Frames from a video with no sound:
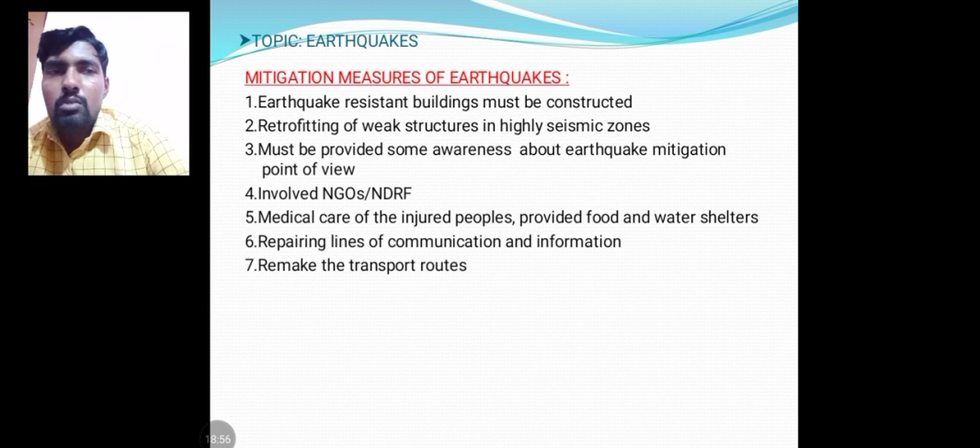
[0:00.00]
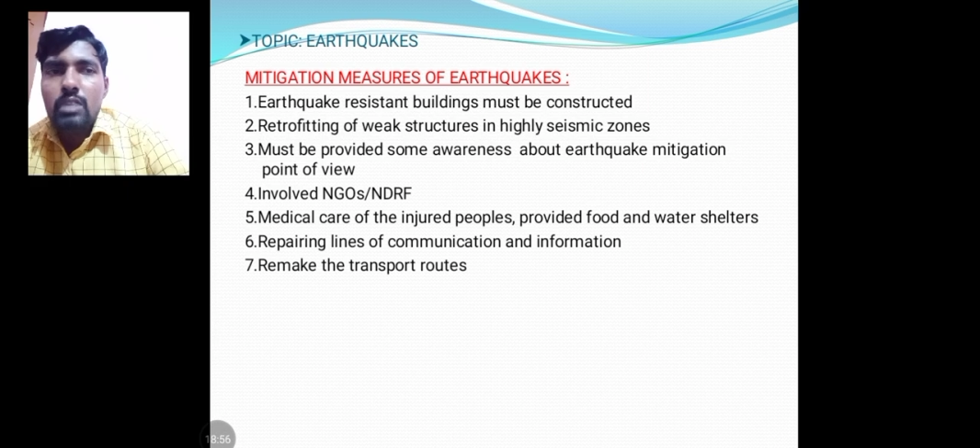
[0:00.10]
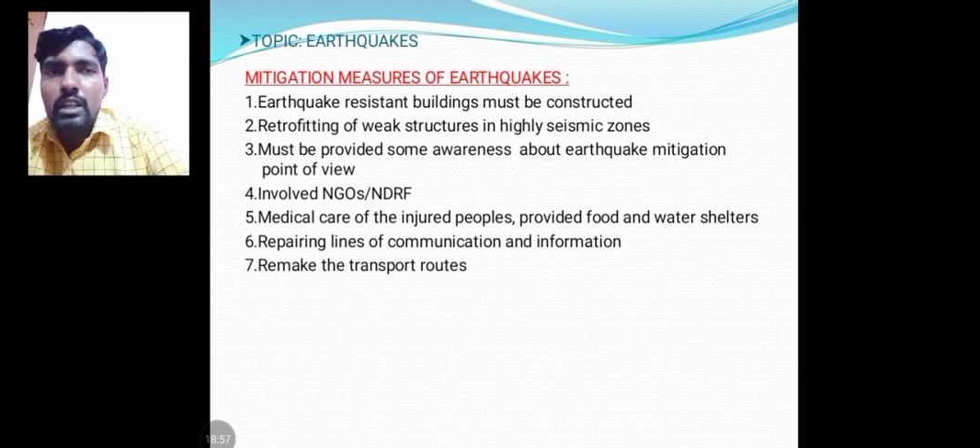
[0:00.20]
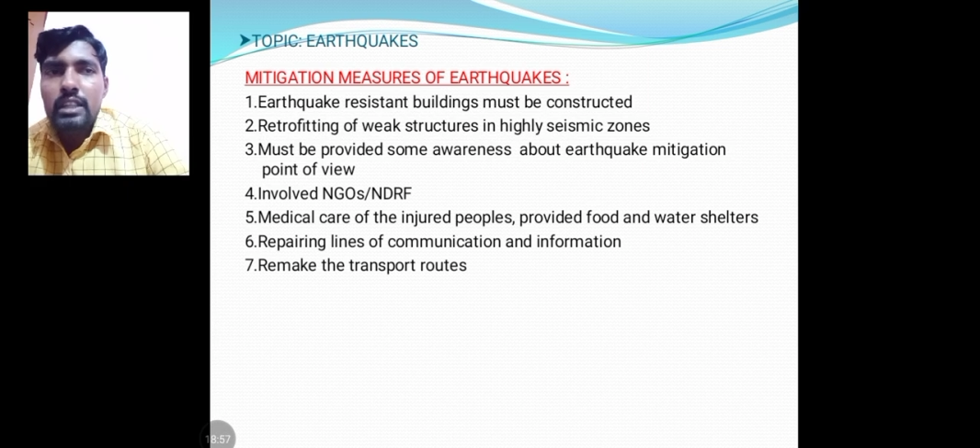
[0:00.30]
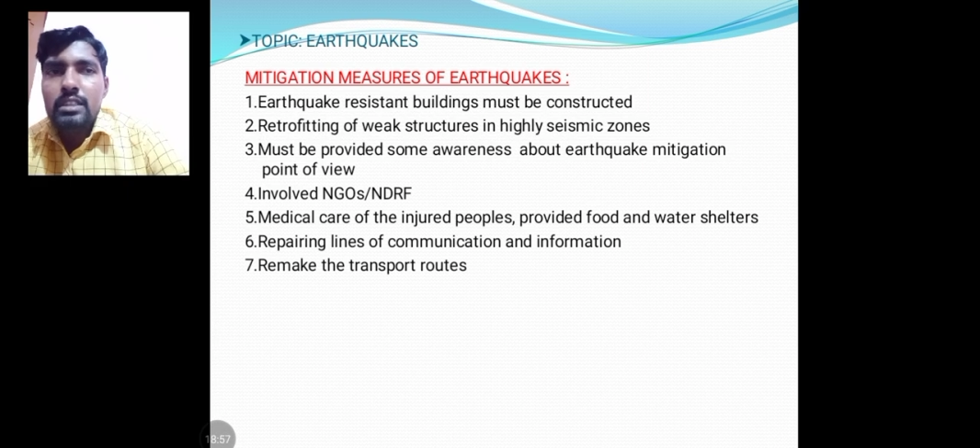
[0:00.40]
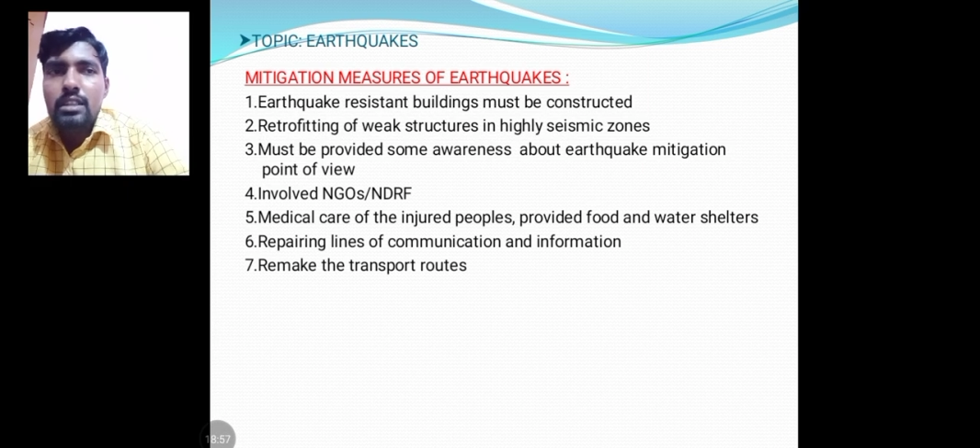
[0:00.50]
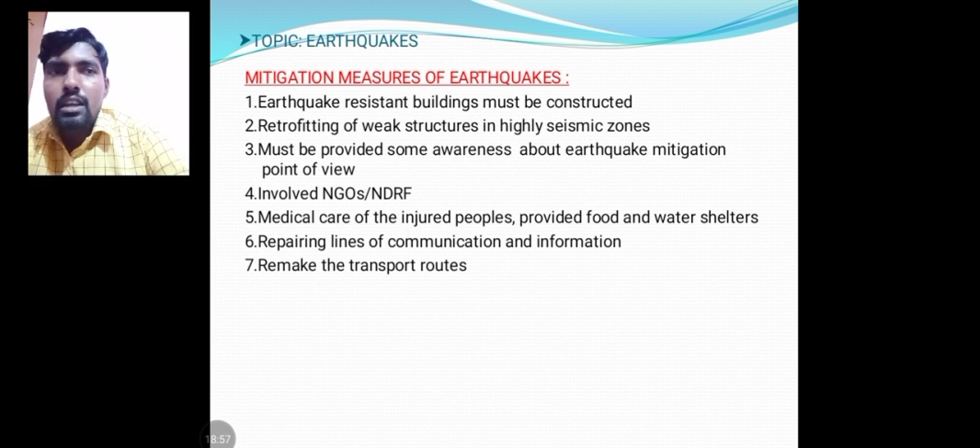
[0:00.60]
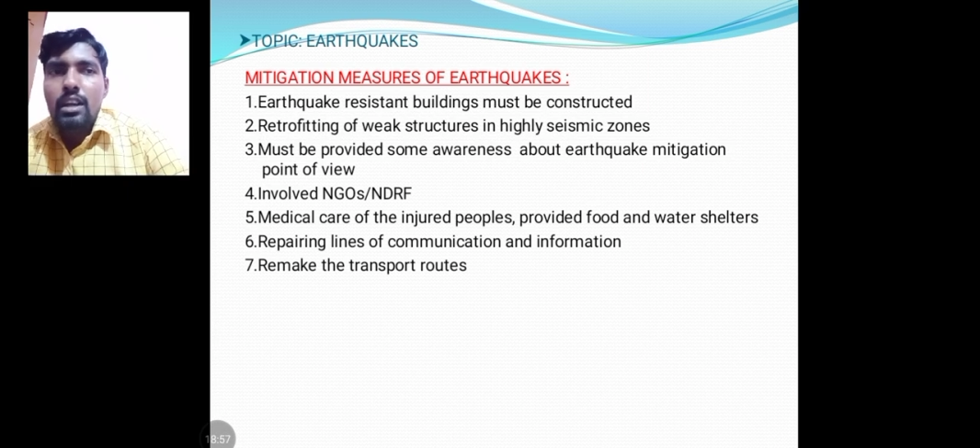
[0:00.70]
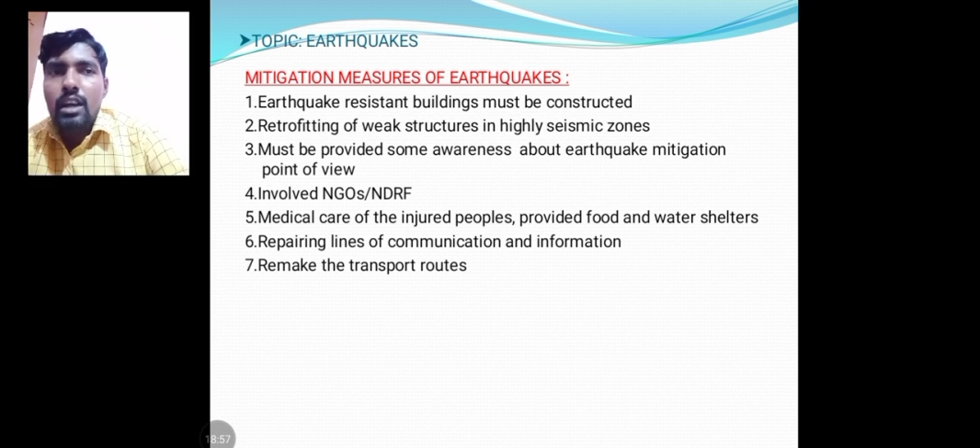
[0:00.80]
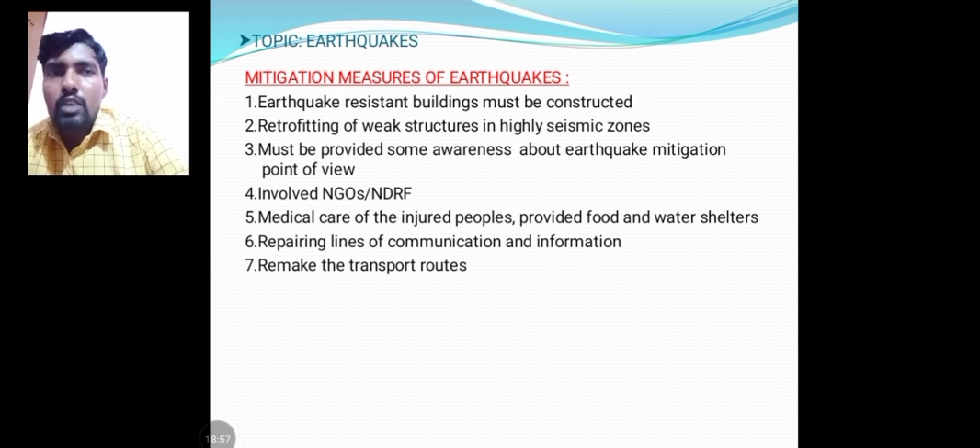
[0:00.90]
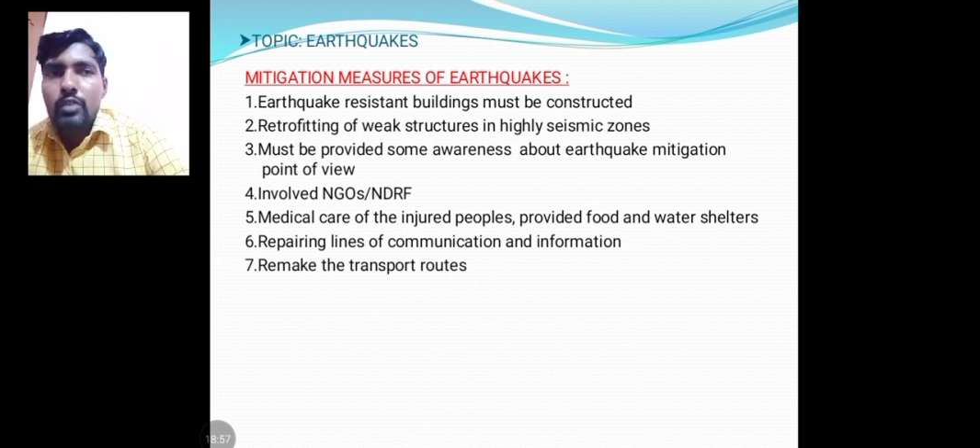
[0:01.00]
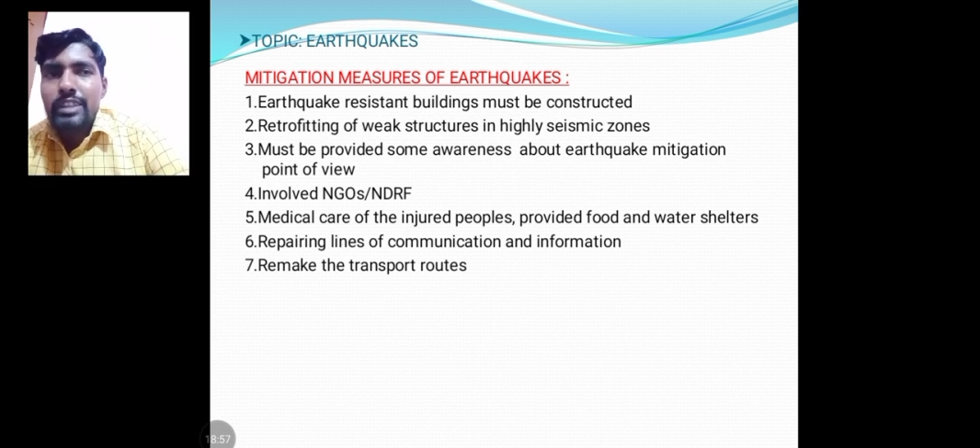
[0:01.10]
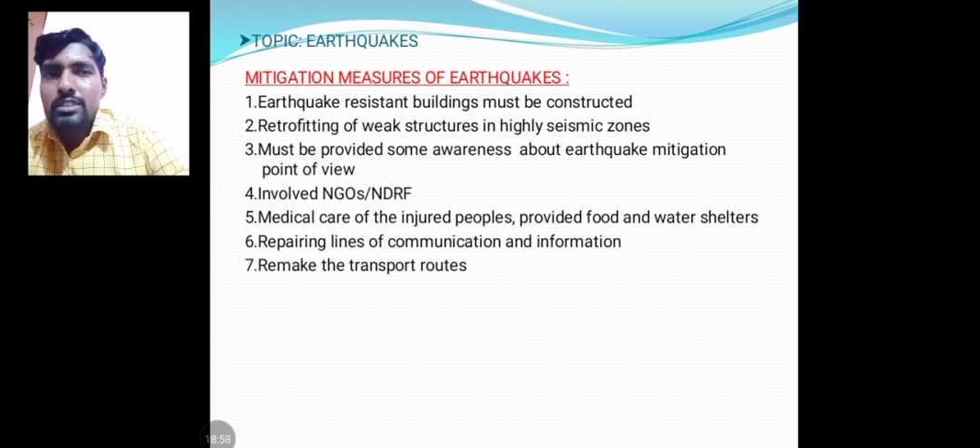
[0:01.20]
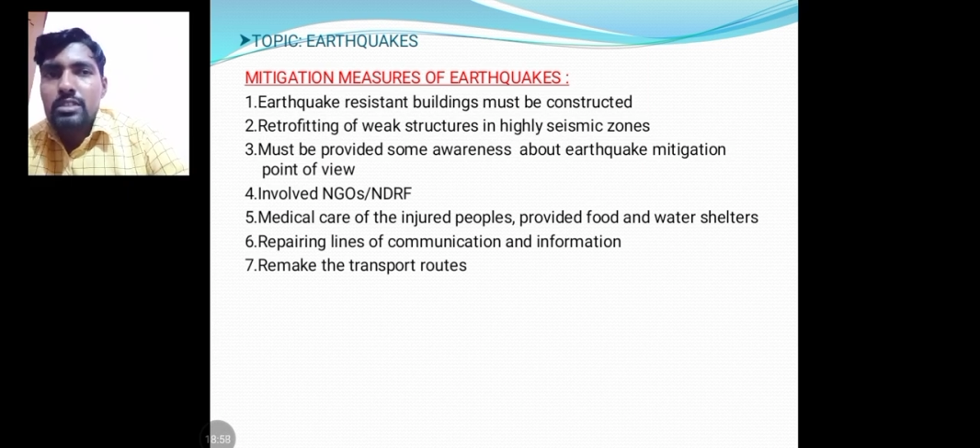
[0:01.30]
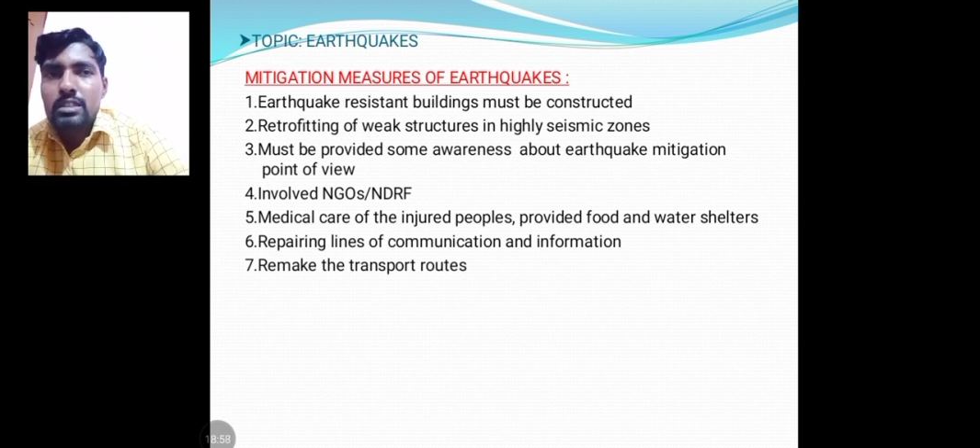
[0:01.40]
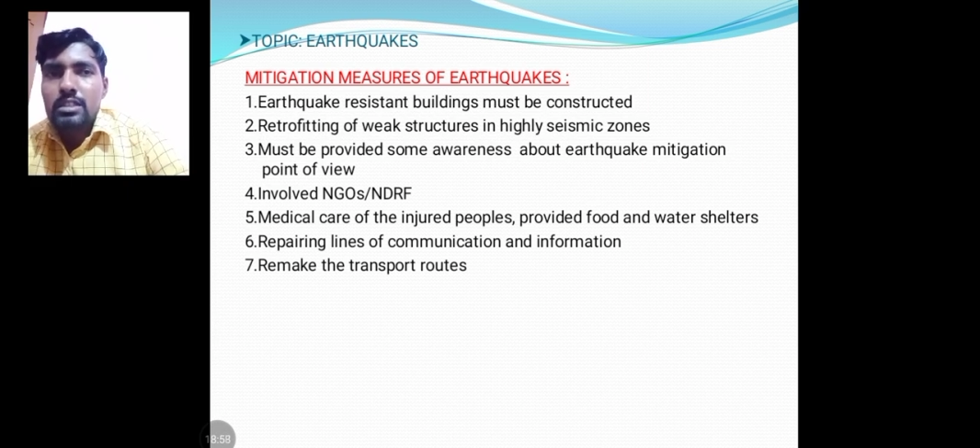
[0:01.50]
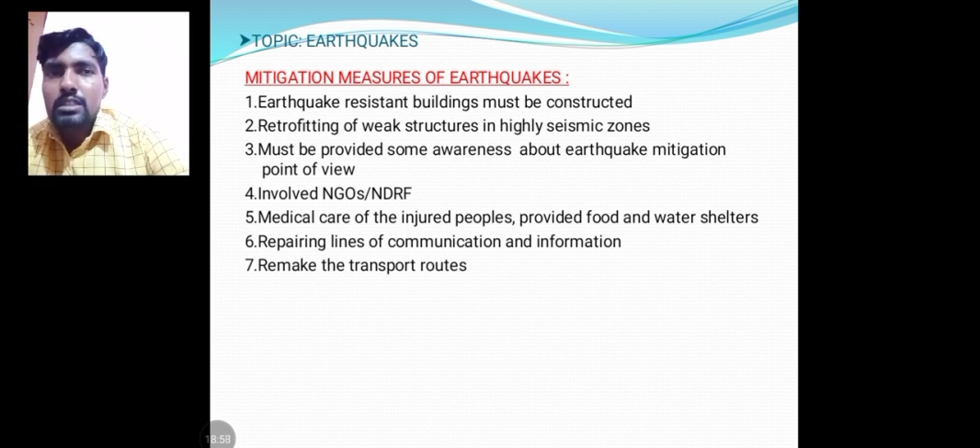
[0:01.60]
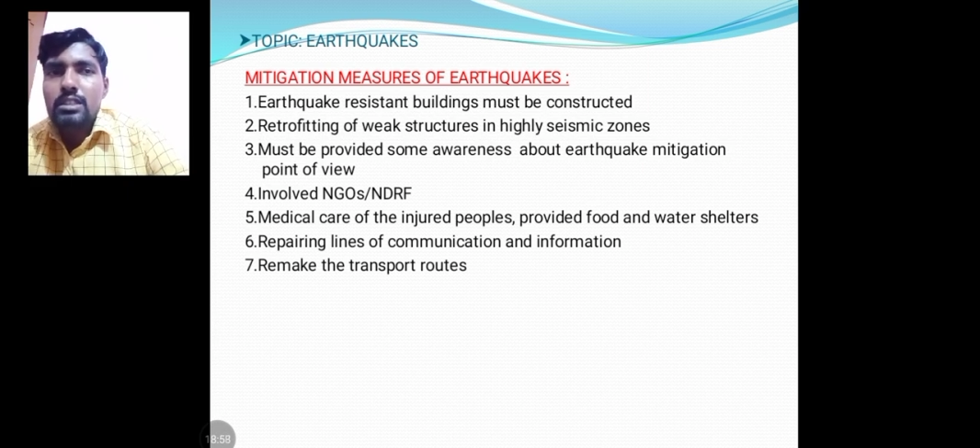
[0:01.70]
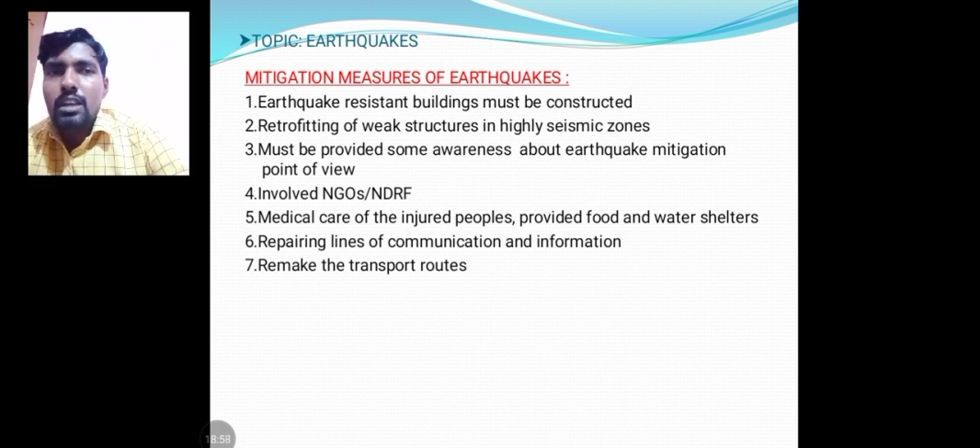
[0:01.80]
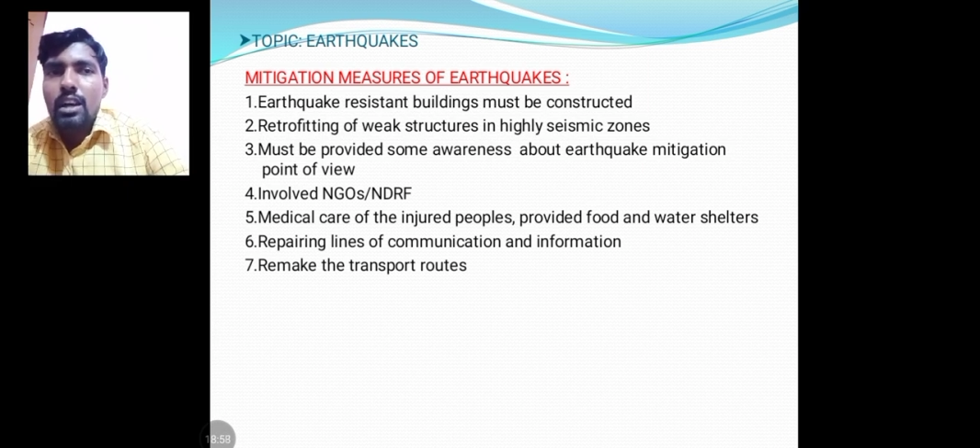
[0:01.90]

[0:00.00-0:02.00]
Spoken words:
buildings or weak structures,